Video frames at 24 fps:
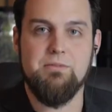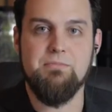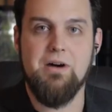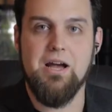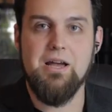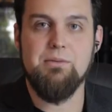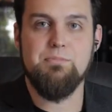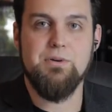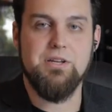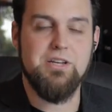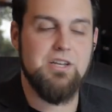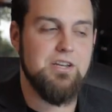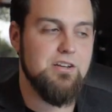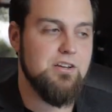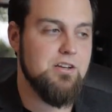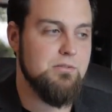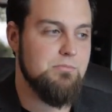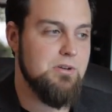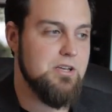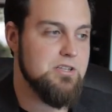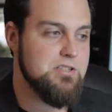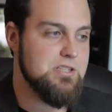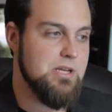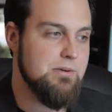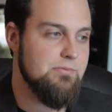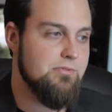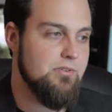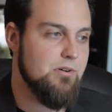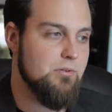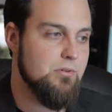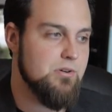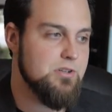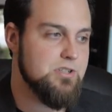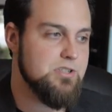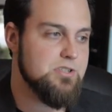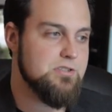in my opinion, it could be a step
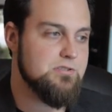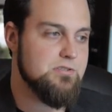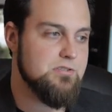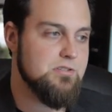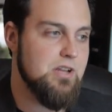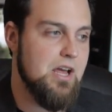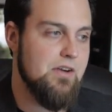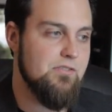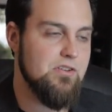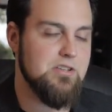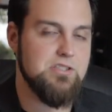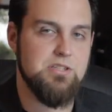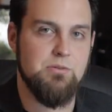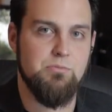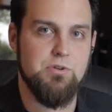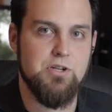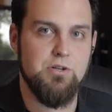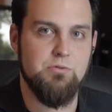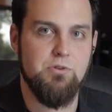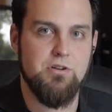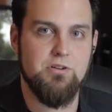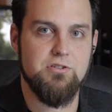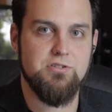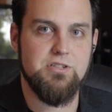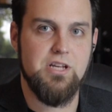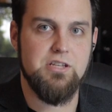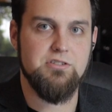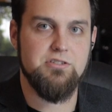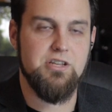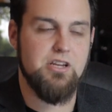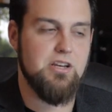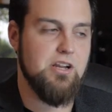forward, just having someone who understands